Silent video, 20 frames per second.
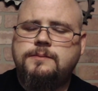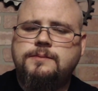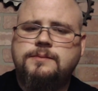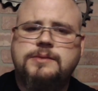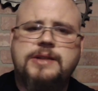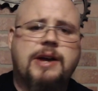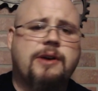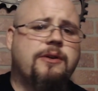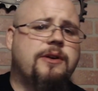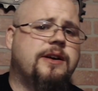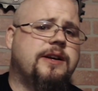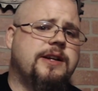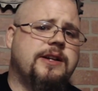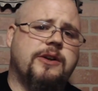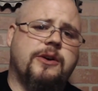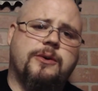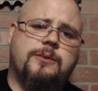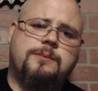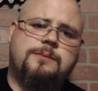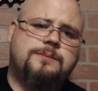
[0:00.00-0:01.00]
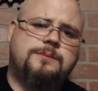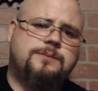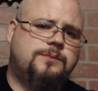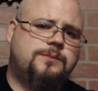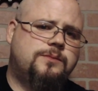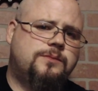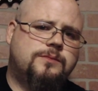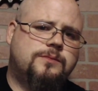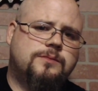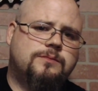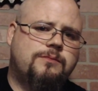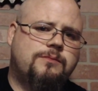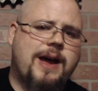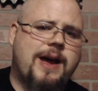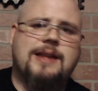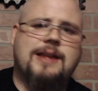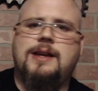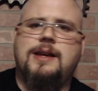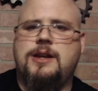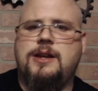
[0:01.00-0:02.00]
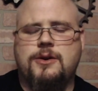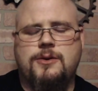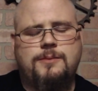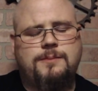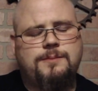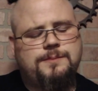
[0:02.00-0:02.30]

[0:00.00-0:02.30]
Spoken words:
They really do. Man, they do.